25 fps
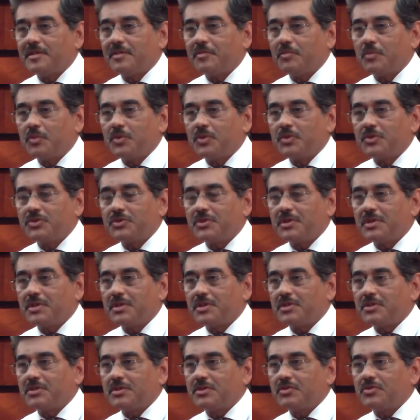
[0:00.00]
most
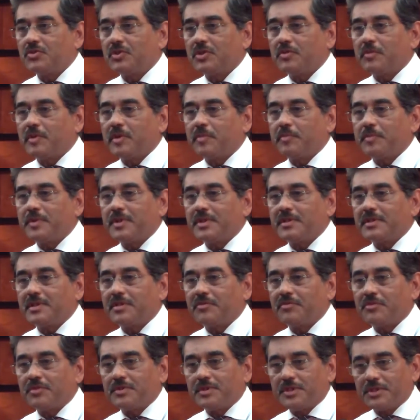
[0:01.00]
suitable person
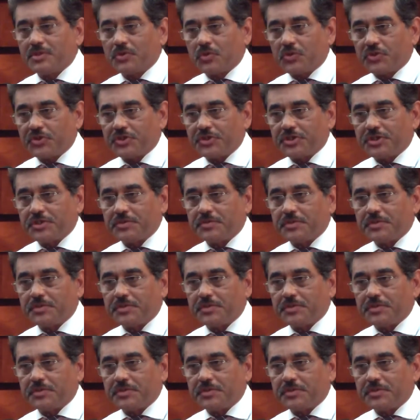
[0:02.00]
for this occasion,